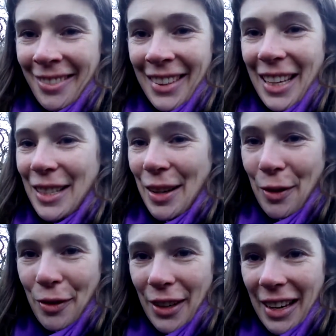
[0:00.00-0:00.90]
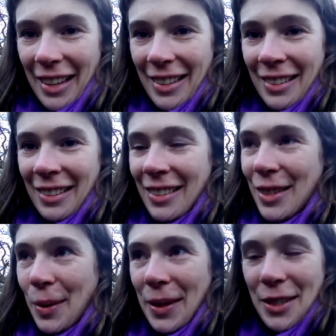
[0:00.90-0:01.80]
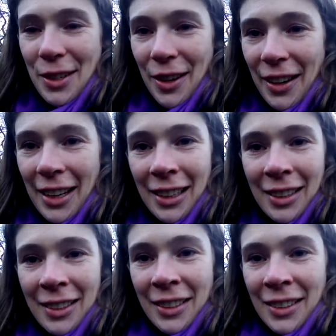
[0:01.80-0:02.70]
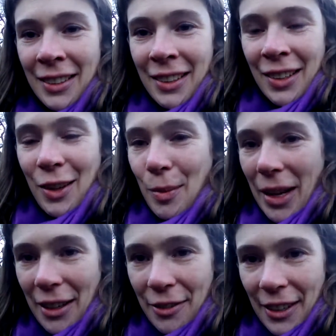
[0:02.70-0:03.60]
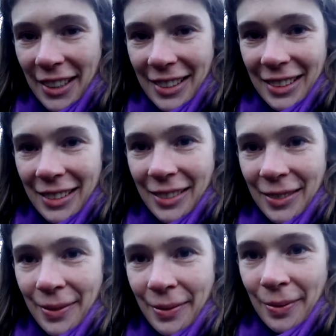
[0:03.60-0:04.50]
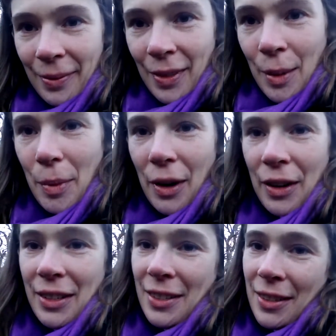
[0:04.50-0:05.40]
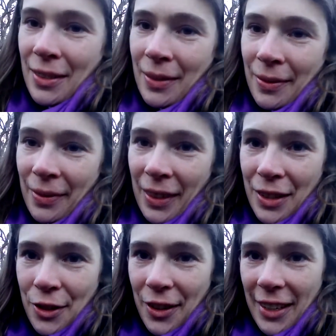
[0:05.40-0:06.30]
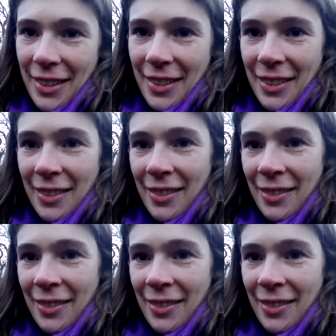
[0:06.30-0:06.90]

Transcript: And don't forget to enjoy your muddy feet, the birds, the trees,